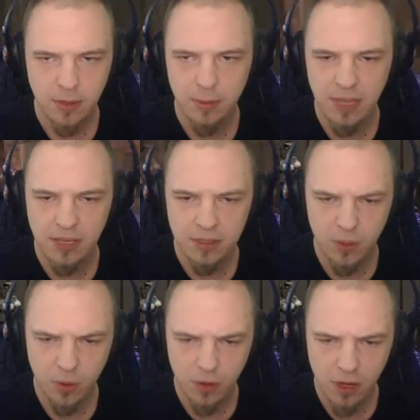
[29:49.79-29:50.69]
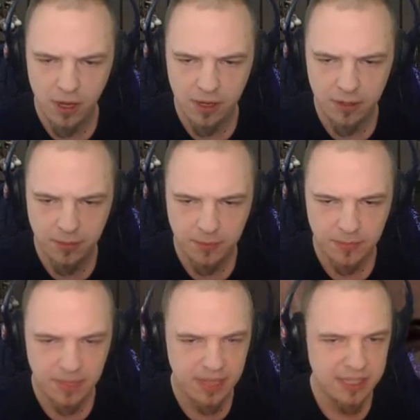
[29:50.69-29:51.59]
I want to make a door lock.
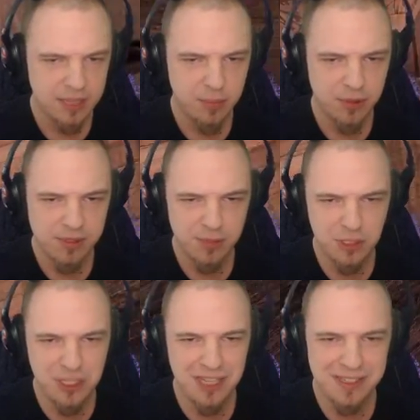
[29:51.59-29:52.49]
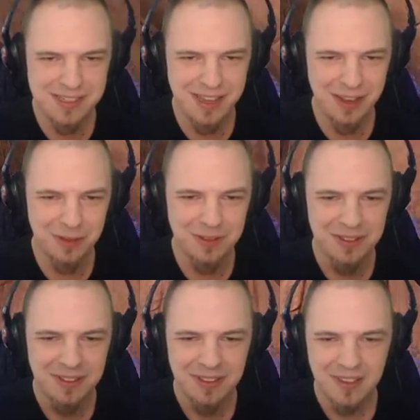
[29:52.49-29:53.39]
I need to put some shit
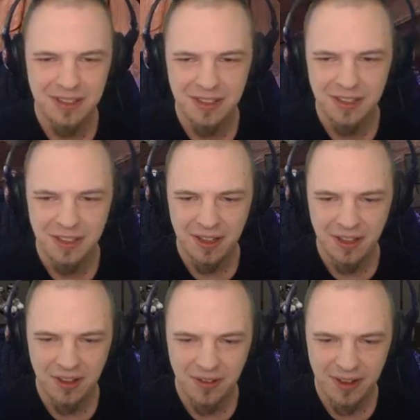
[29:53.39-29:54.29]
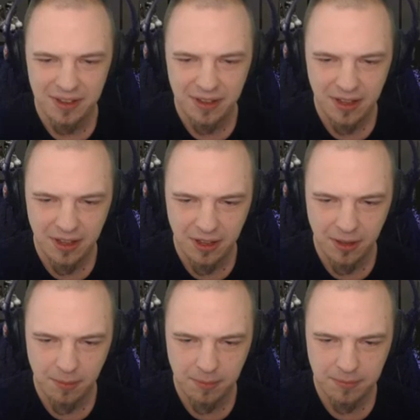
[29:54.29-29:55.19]
down. Alright,
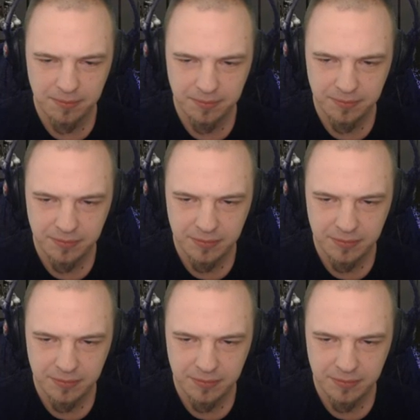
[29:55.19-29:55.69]
um...